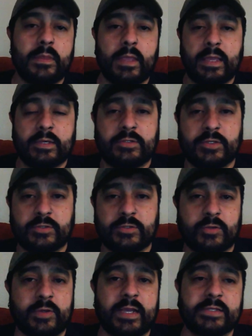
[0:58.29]
And just so
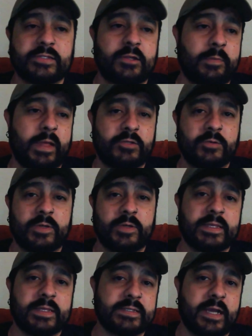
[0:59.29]
you guys know, I'm not doing
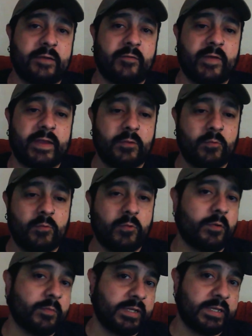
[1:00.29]
this off of any
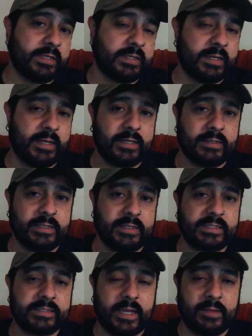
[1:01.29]
warm lead
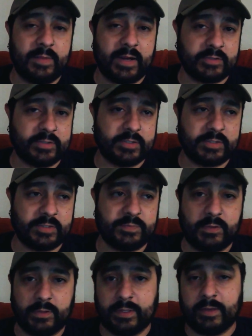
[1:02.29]
list. I'm actually just
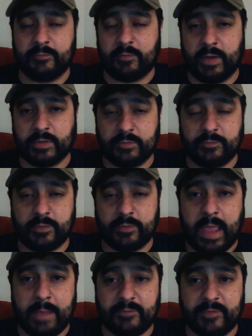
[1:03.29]
pulling the information from
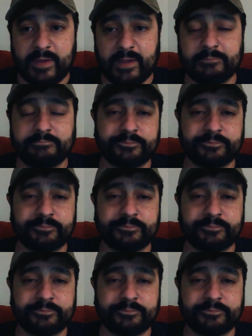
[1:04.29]
Appify.